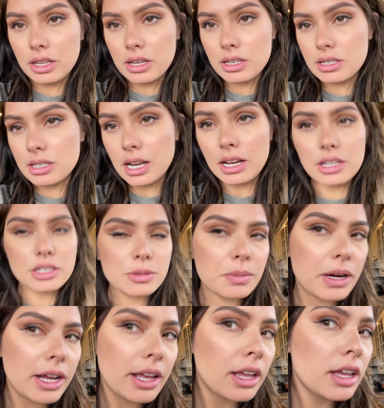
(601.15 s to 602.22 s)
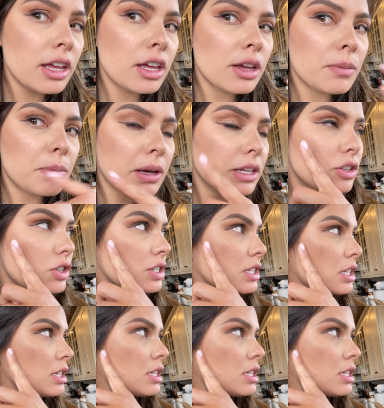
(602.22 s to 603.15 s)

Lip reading: a setting spray. But just the